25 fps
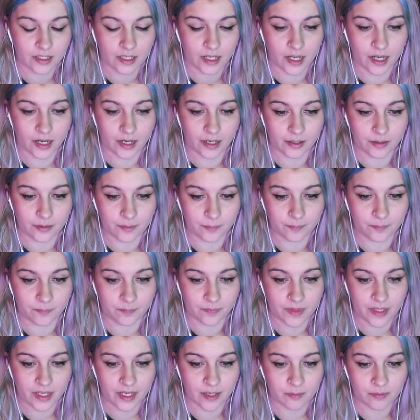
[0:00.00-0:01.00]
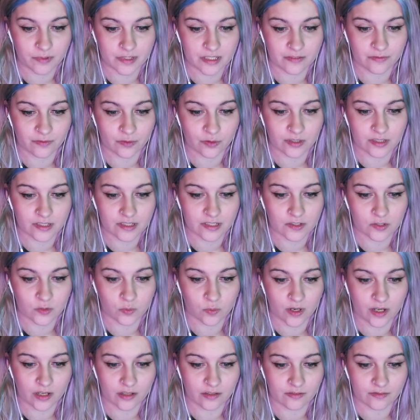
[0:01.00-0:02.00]
A plus 4 is
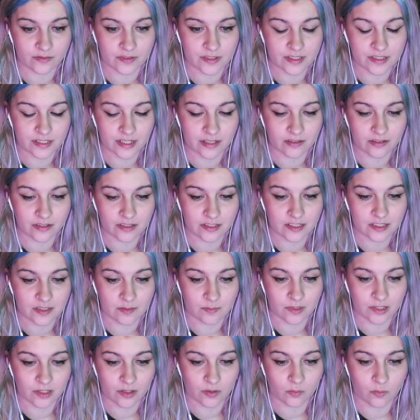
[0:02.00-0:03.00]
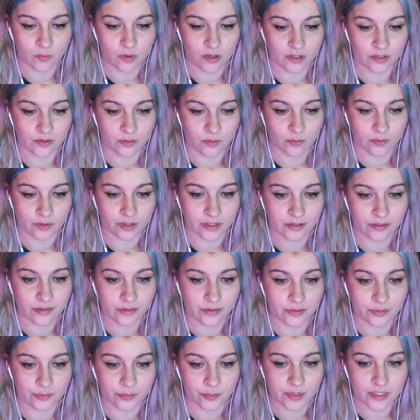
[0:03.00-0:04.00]
12. This either needs to be a 1 or a
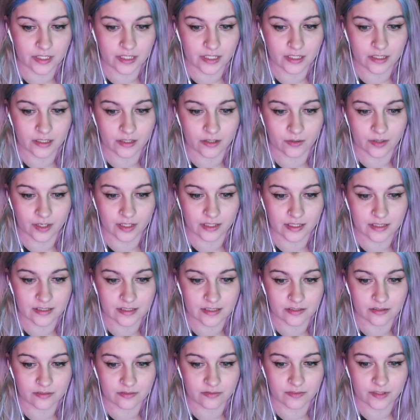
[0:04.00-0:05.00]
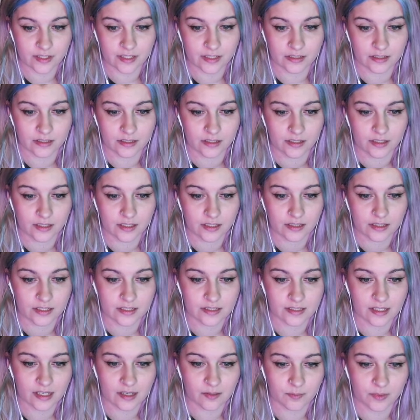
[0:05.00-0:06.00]
3. Okay, that's still fine. This
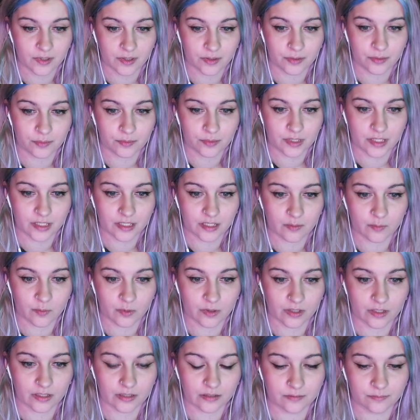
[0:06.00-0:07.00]
can't be a 3 anymore.